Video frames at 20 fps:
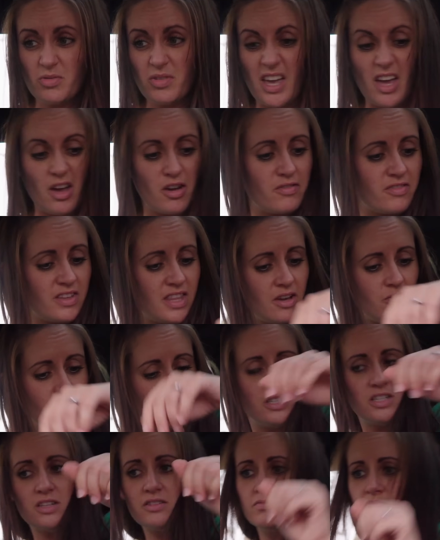get over that, won't
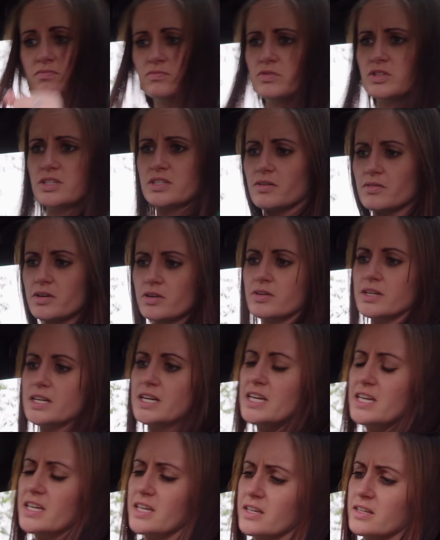you? What's going on in
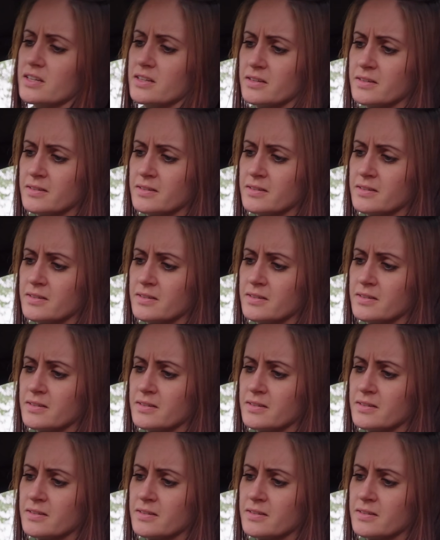here?